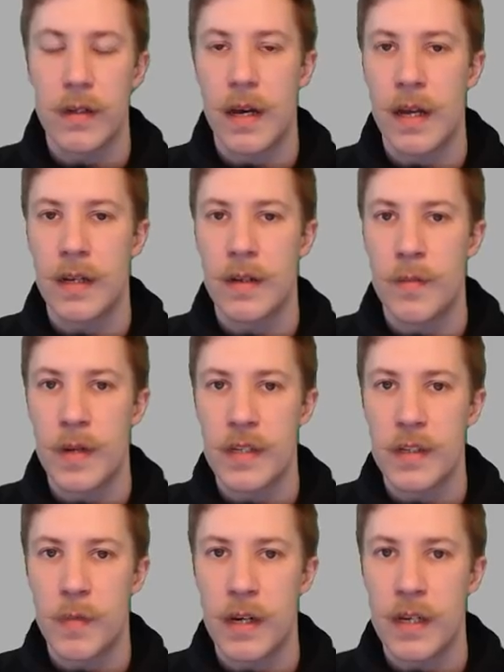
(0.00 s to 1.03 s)
an, a
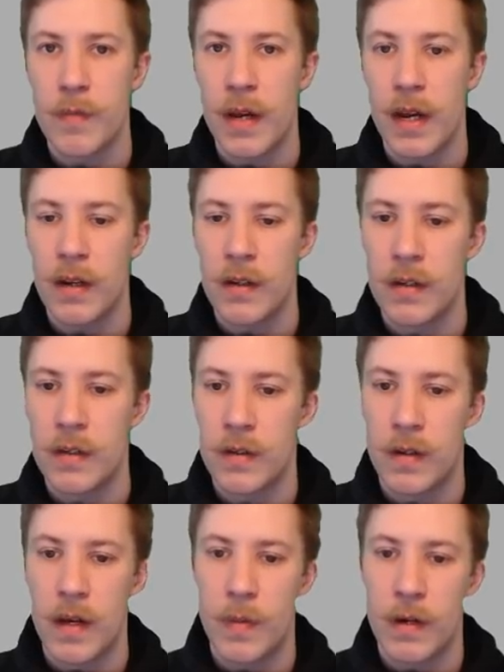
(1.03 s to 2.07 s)
message by email
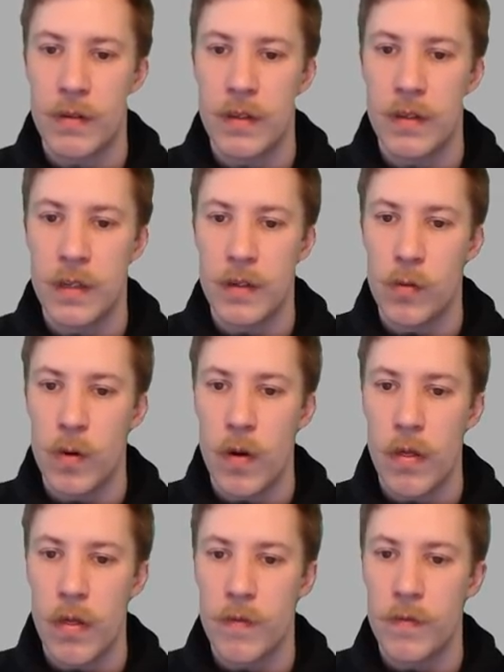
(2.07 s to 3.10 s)
uh, about the
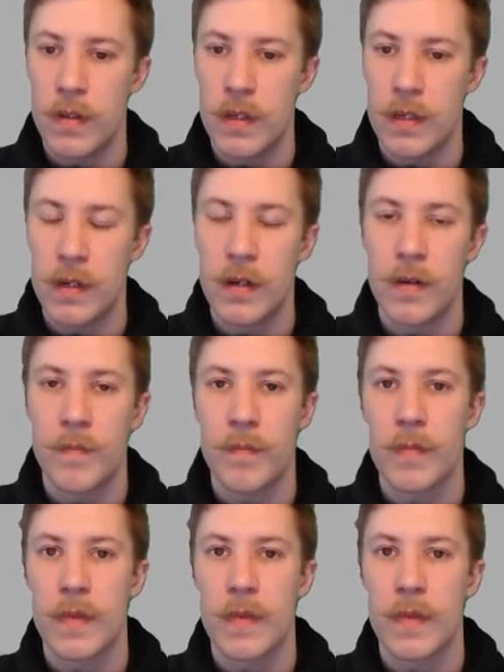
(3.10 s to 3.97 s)
worth of the, um,